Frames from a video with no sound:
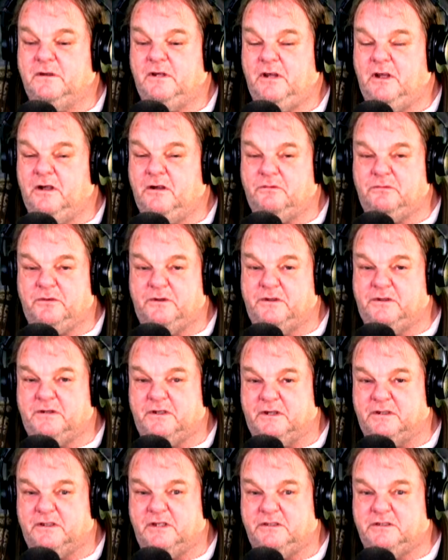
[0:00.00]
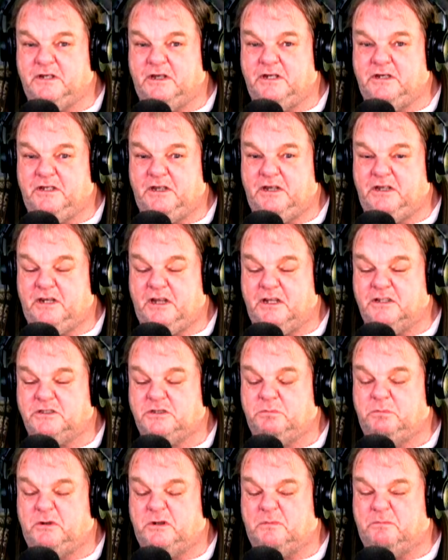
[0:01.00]
Everything that they need
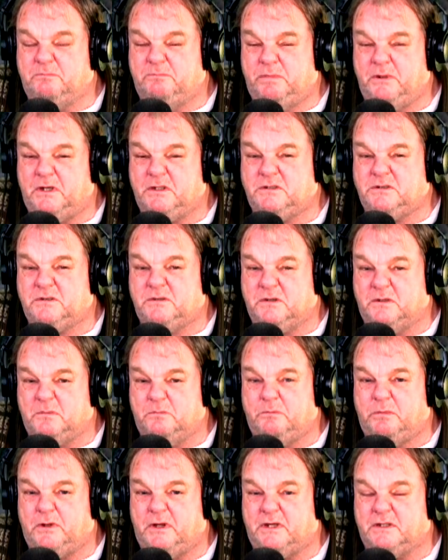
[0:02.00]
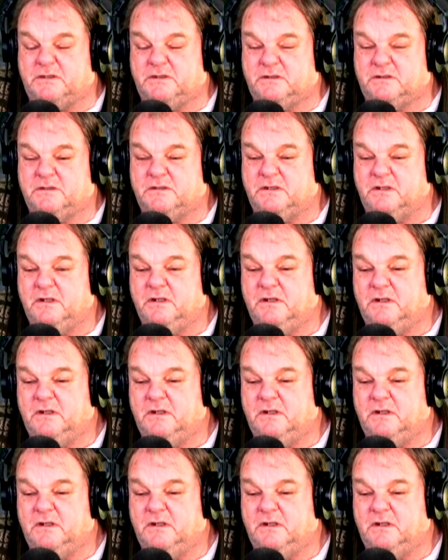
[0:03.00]
has to be the best of the best,